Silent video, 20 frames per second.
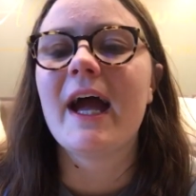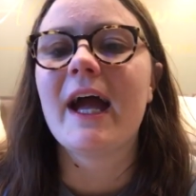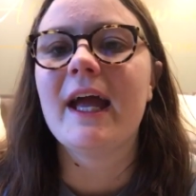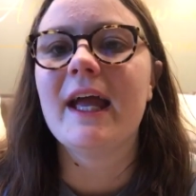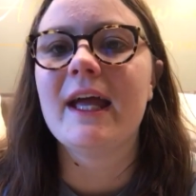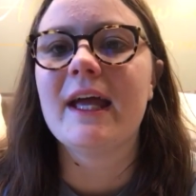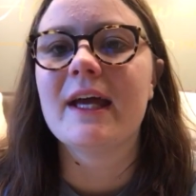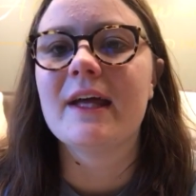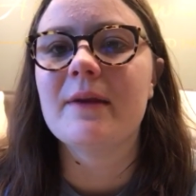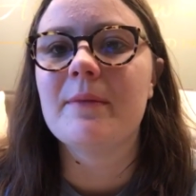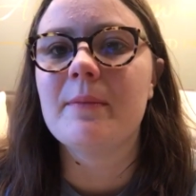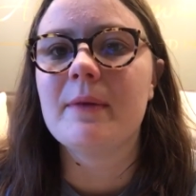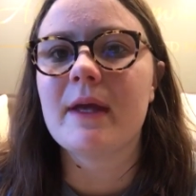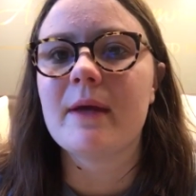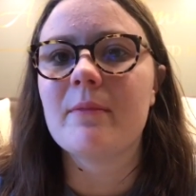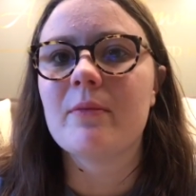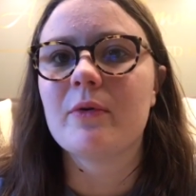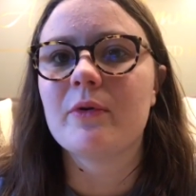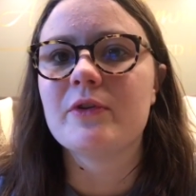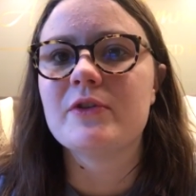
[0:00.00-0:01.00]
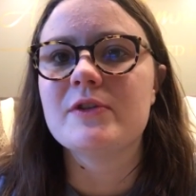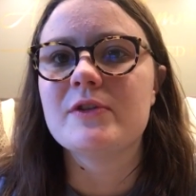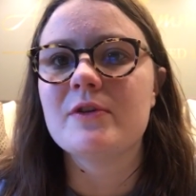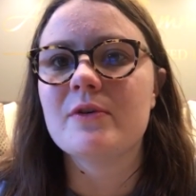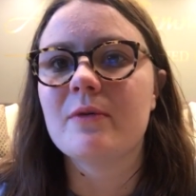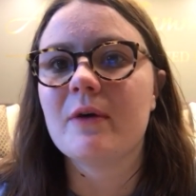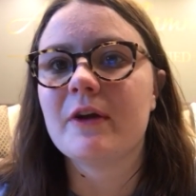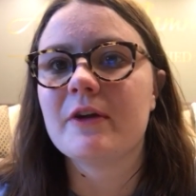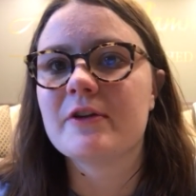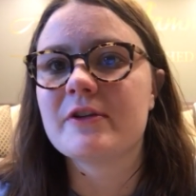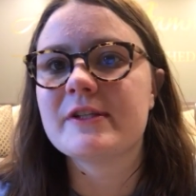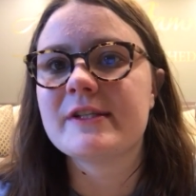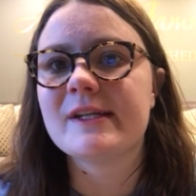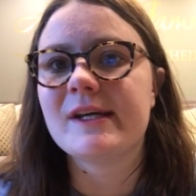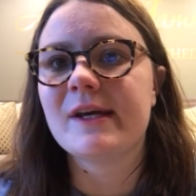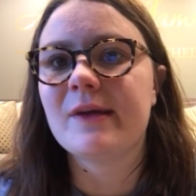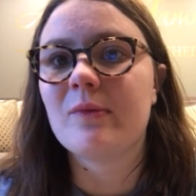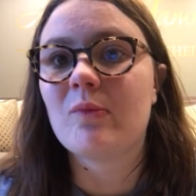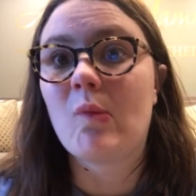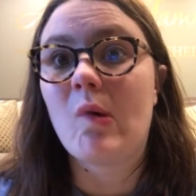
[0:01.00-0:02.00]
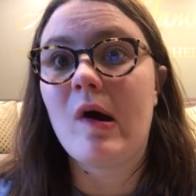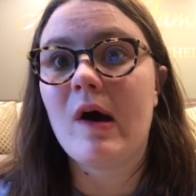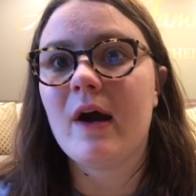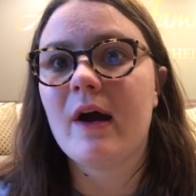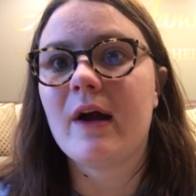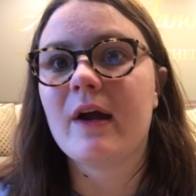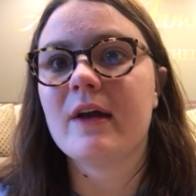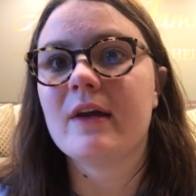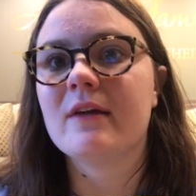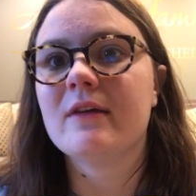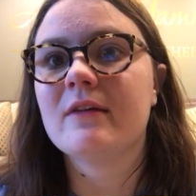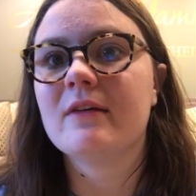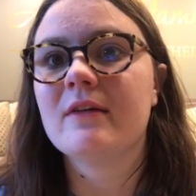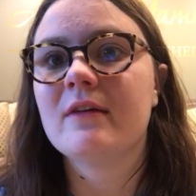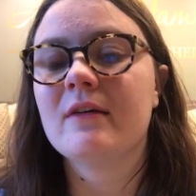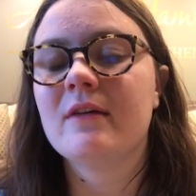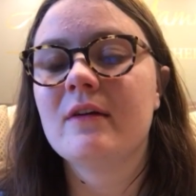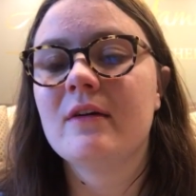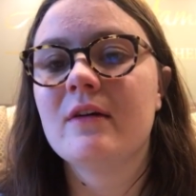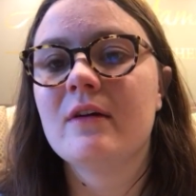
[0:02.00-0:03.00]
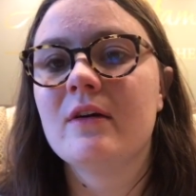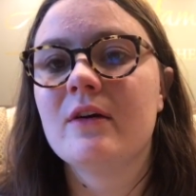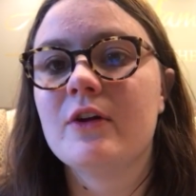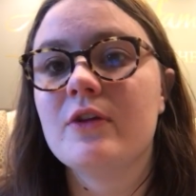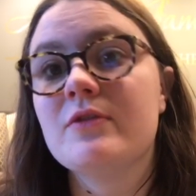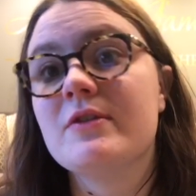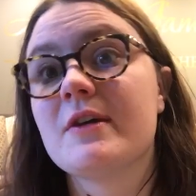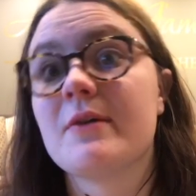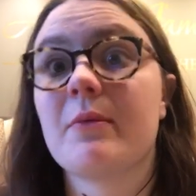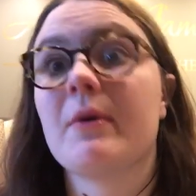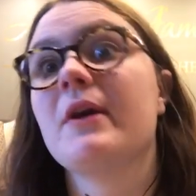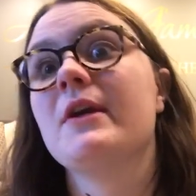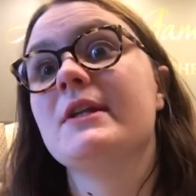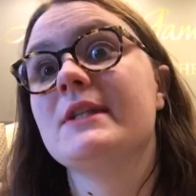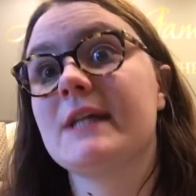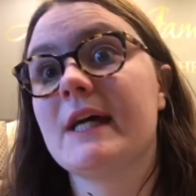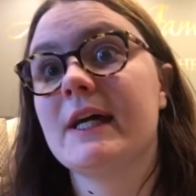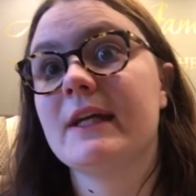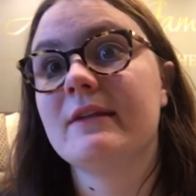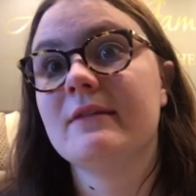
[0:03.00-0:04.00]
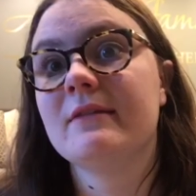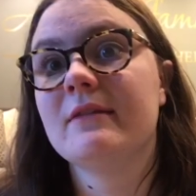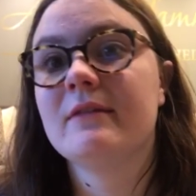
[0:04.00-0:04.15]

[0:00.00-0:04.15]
and be able to understand why you did what you did.